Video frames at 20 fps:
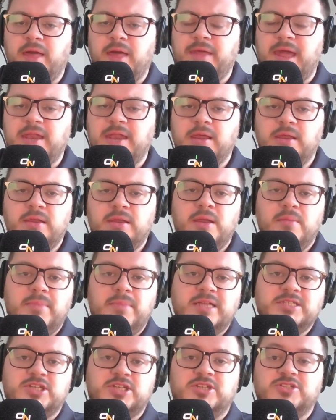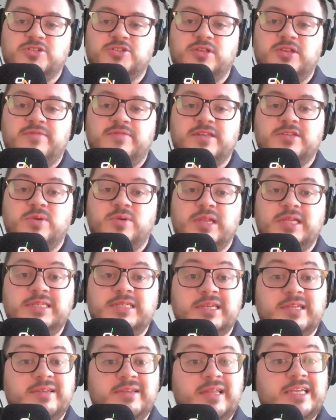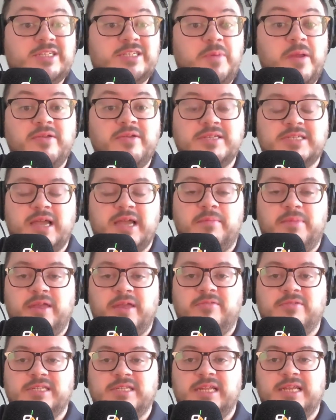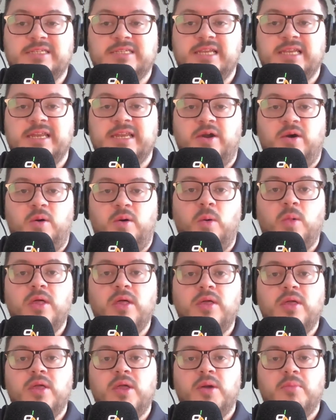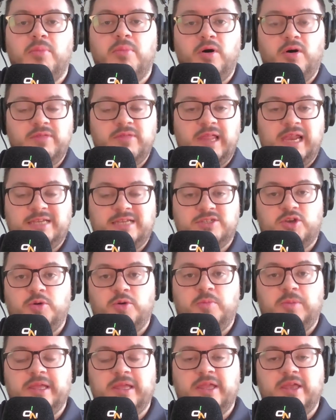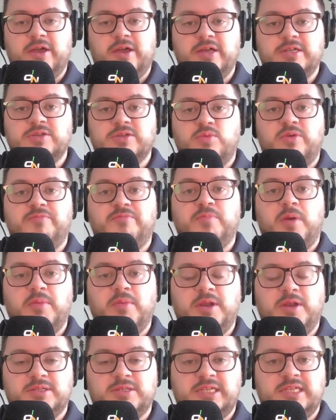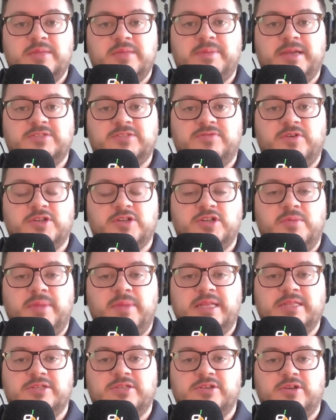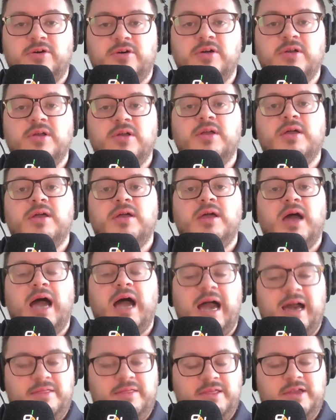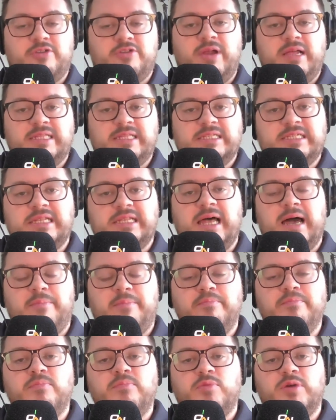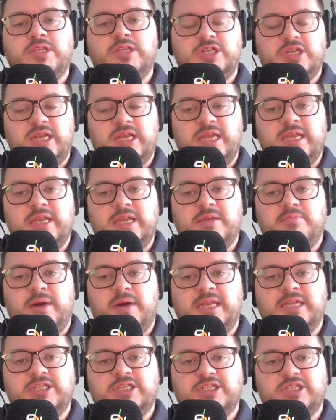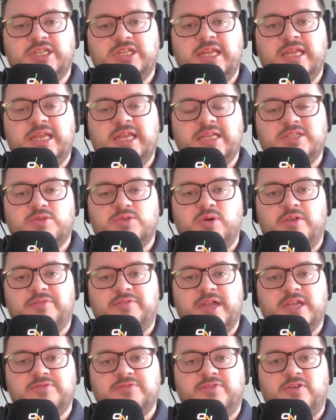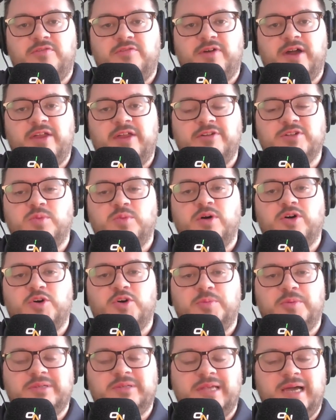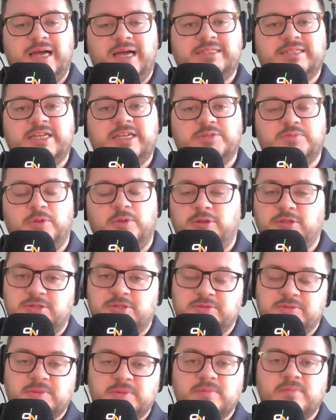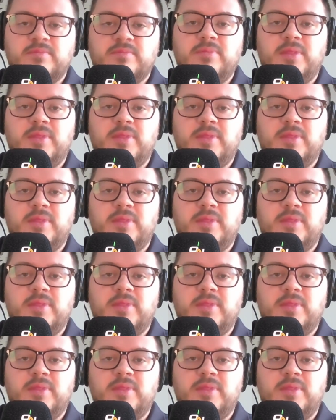And then Mensur Suljovic, well, he's an experienced campaigner, isn't he? He's seen it all. But over the last couple of years, we've probably not seen the best version of Mensur. At the Grand Slam, which he managed to sneak into qualification for via his World Cup of Darts exploits,